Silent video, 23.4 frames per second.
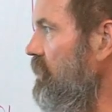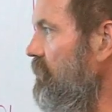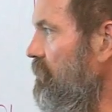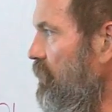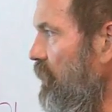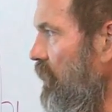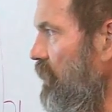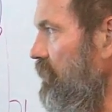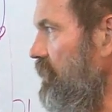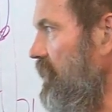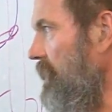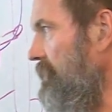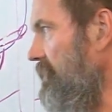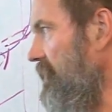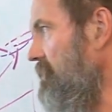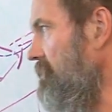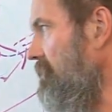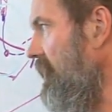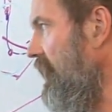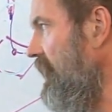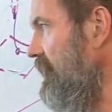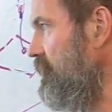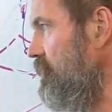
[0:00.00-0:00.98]
you've broken up into
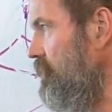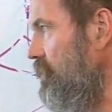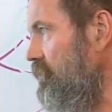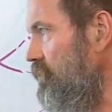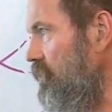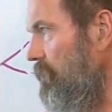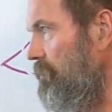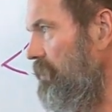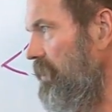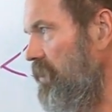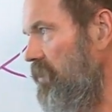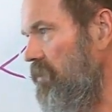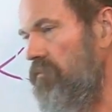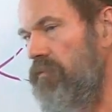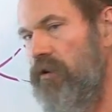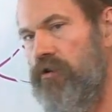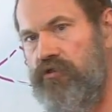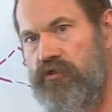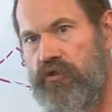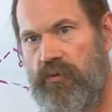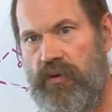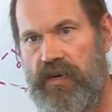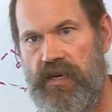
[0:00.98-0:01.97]
modules, you'll pick your
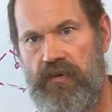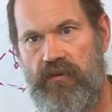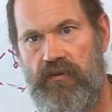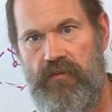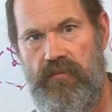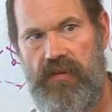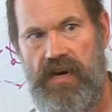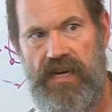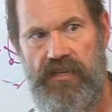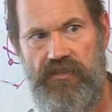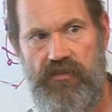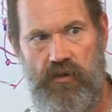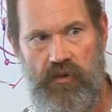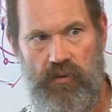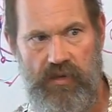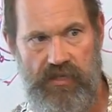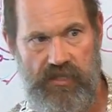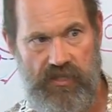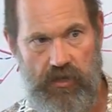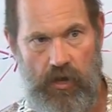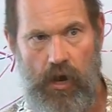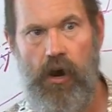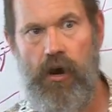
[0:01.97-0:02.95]
most critical module.
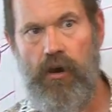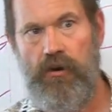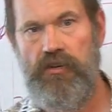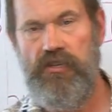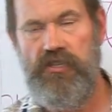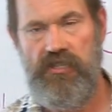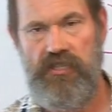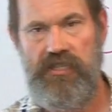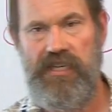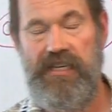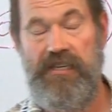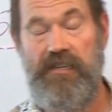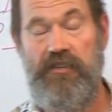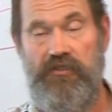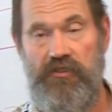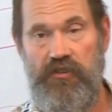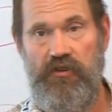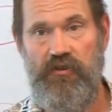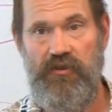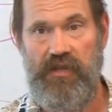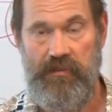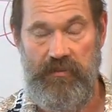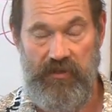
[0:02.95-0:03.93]
What's the hardest thing to
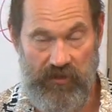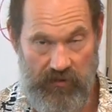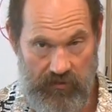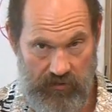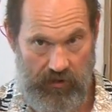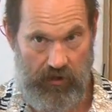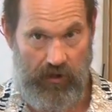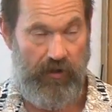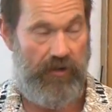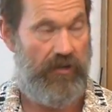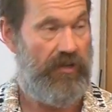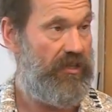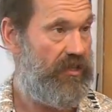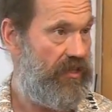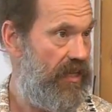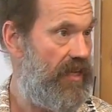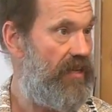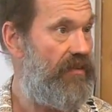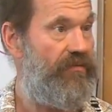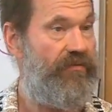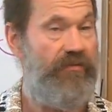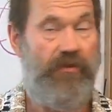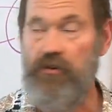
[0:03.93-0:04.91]
do? Let me do the hardest
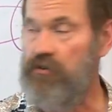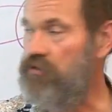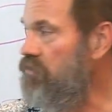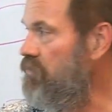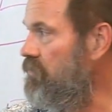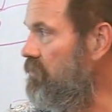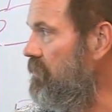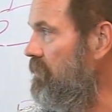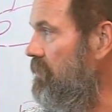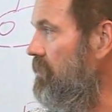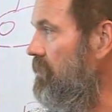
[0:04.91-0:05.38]
thing first.